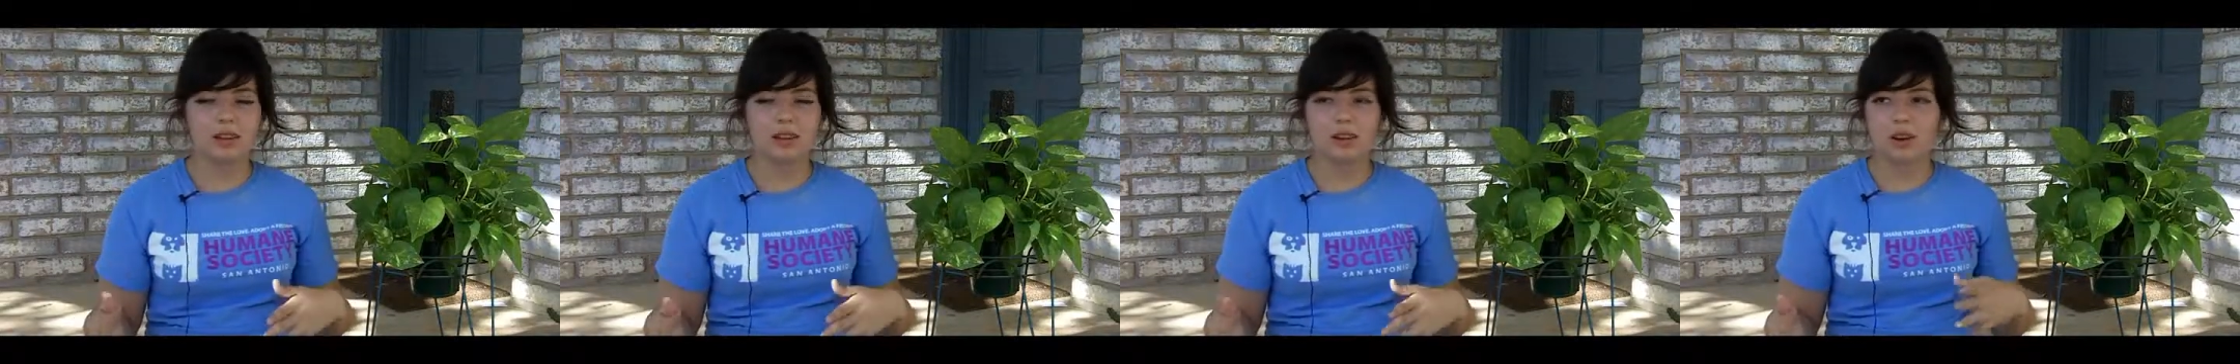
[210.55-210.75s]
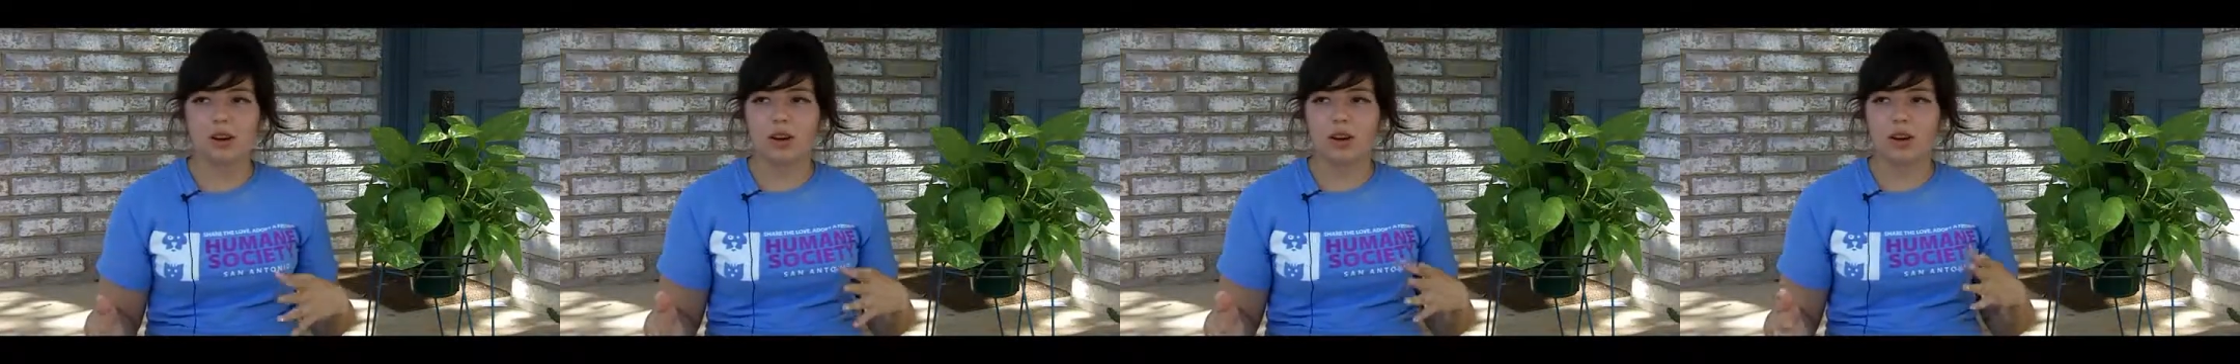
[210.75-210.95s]

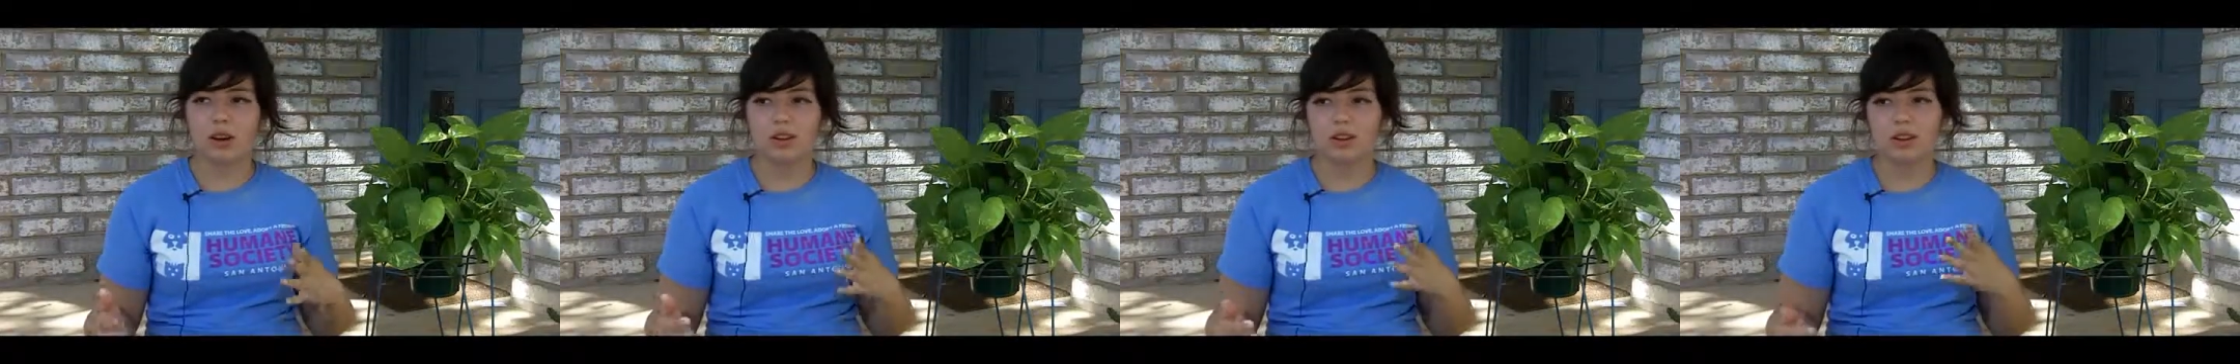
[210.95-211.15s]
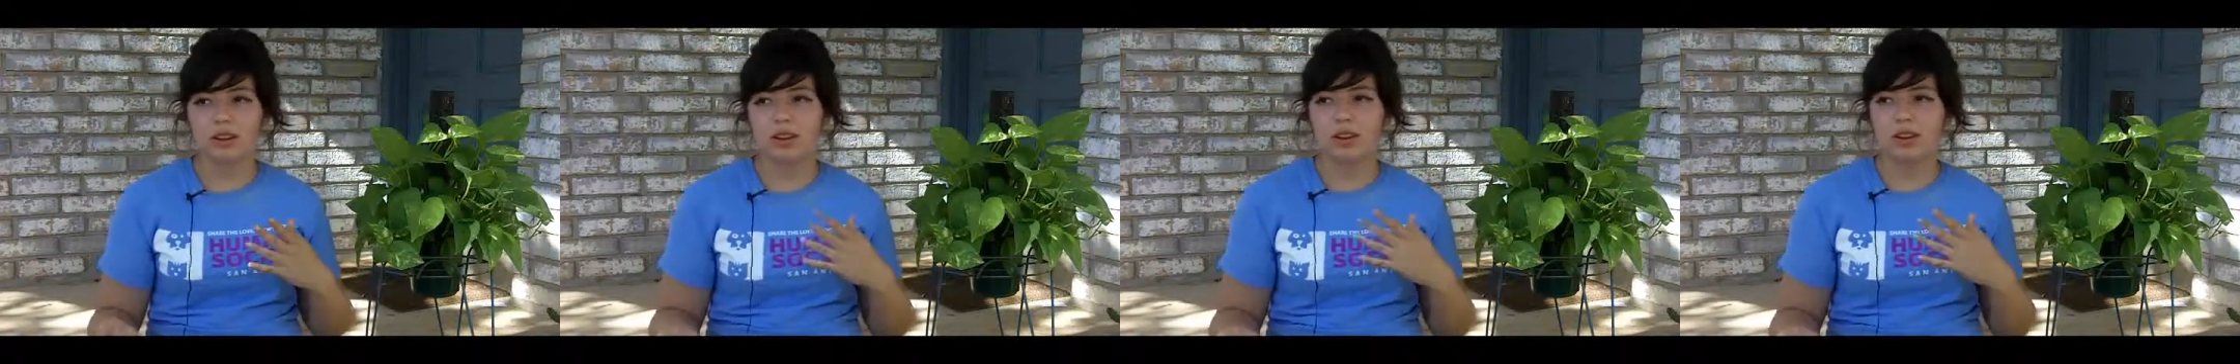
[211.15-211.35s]
It's
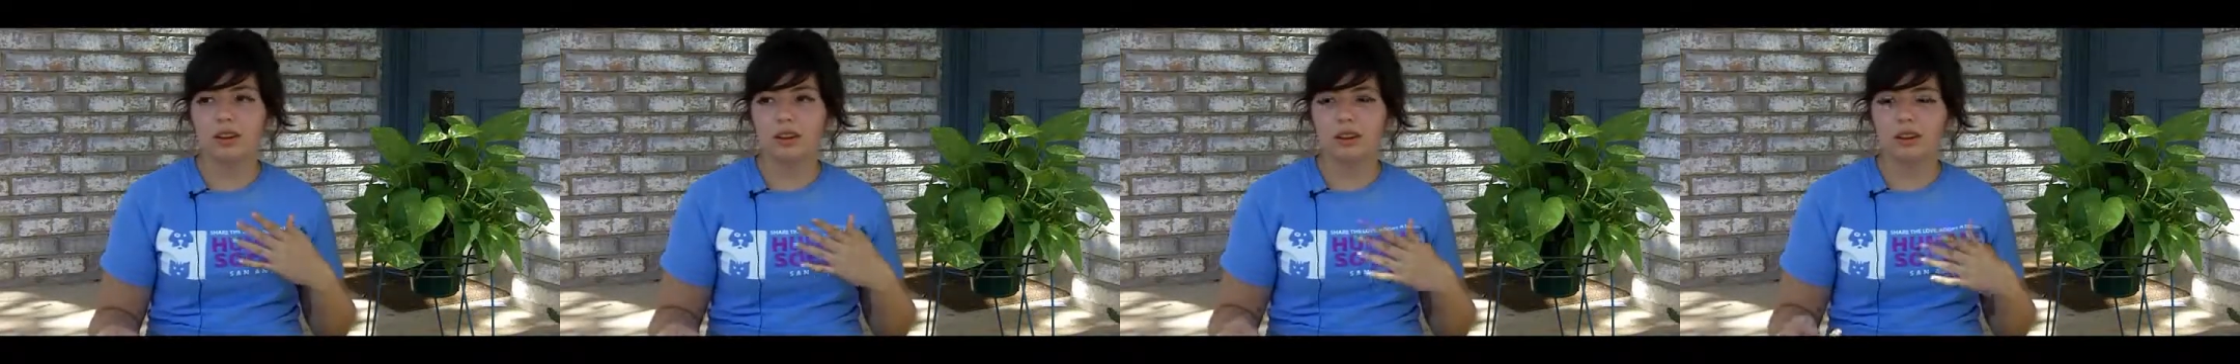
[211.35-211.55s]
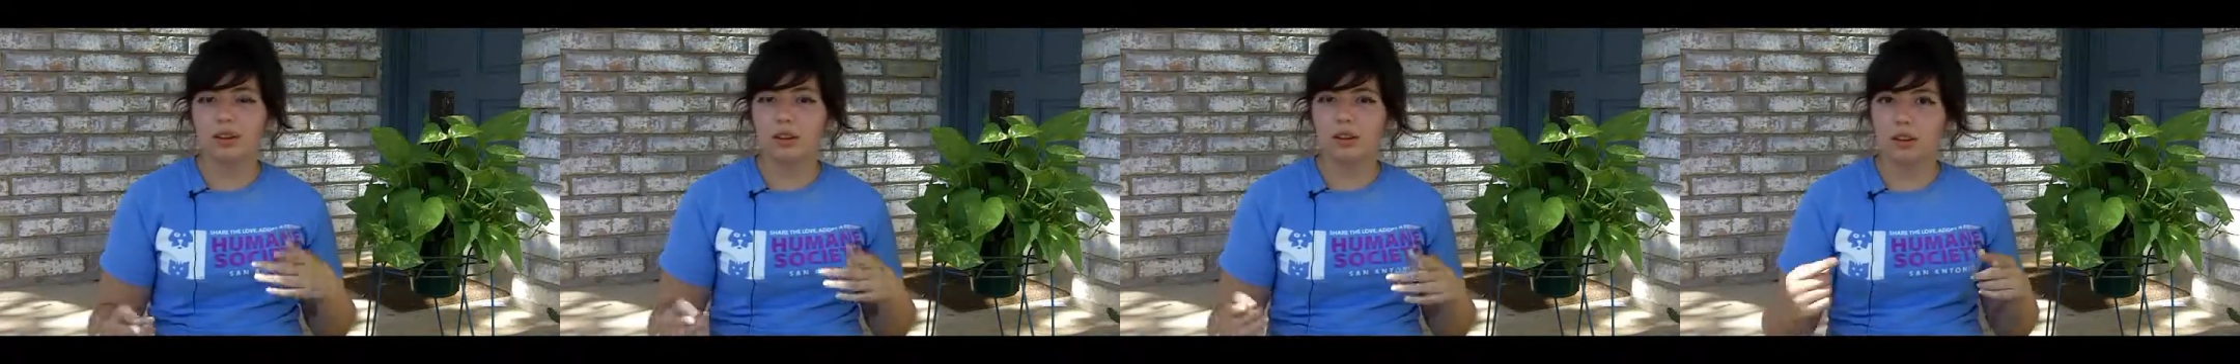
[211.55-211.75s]
called
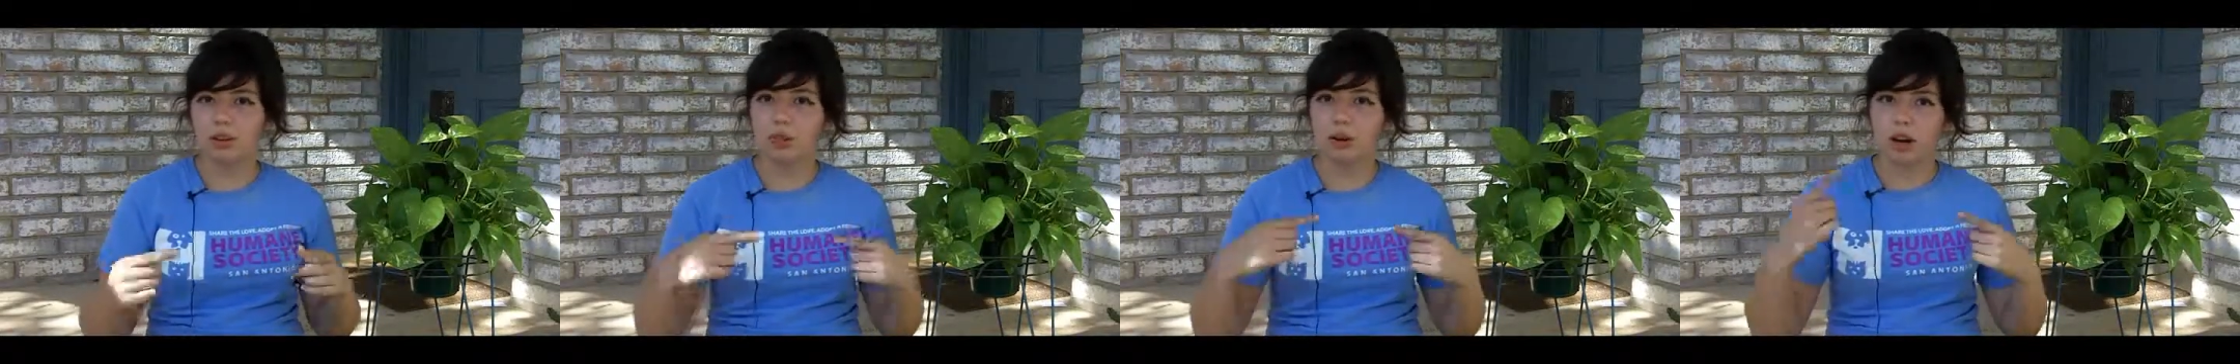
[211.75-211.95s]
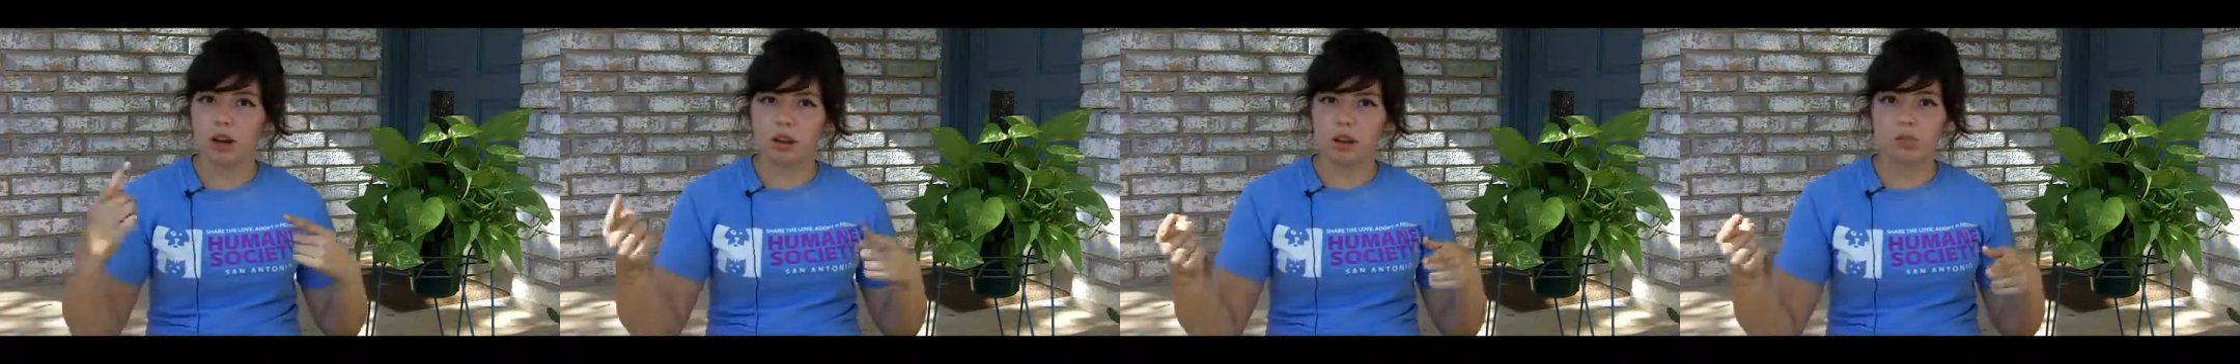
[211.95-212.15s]
it's in the
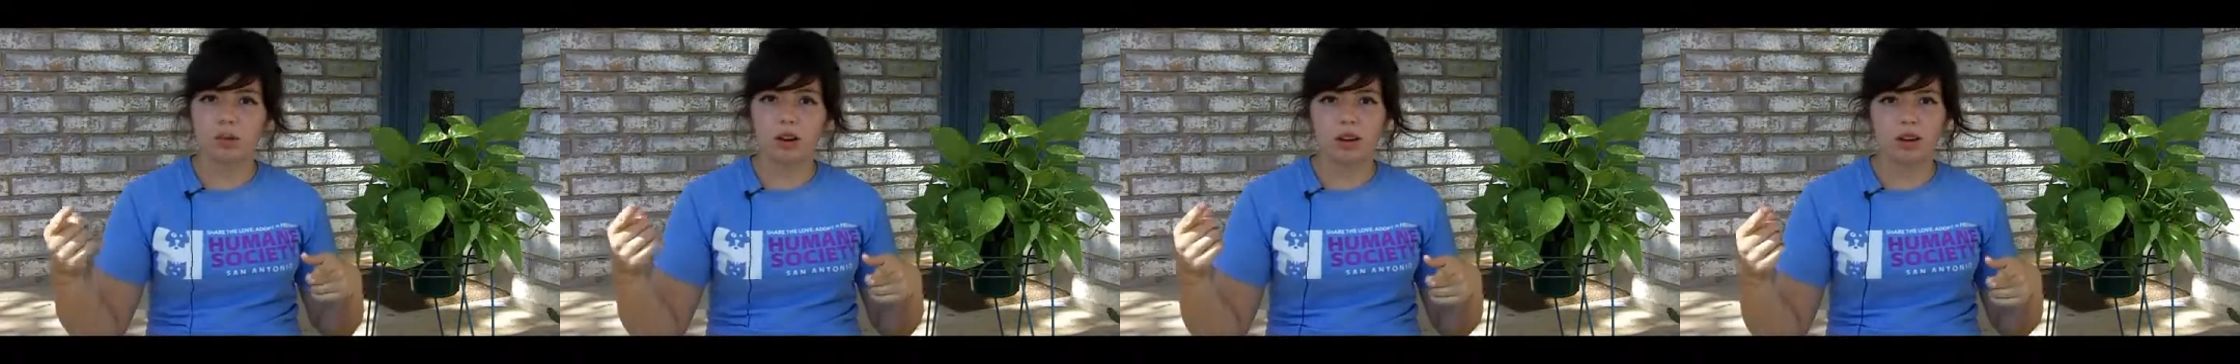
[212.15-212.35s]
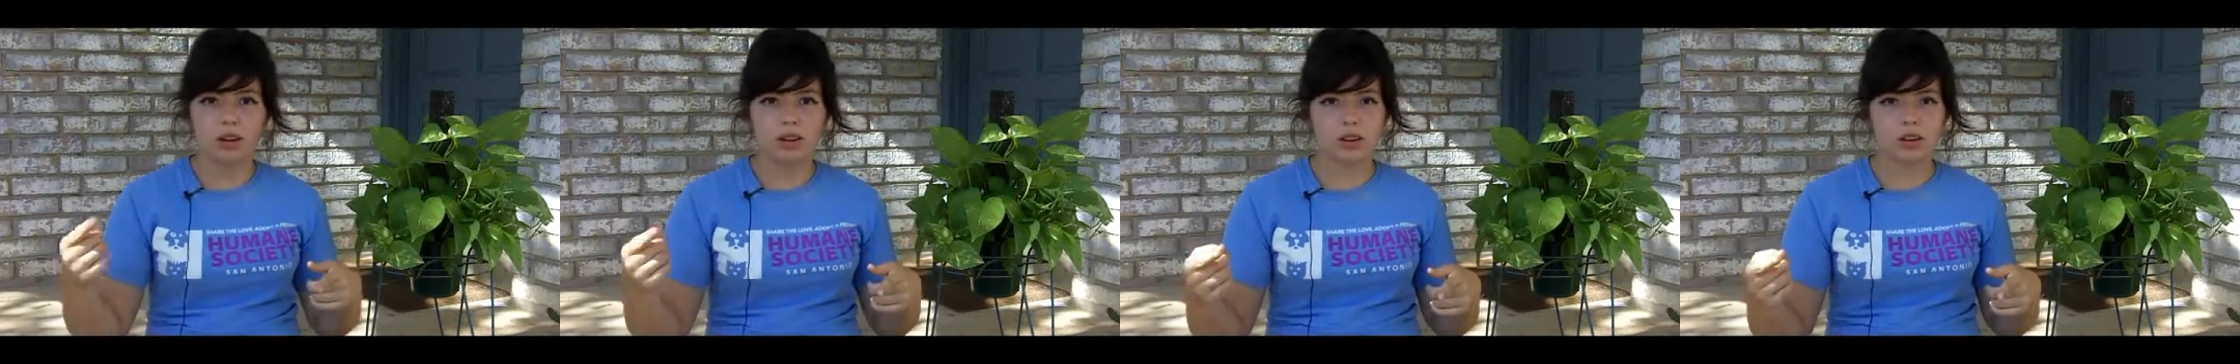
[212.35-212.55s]
back of the park.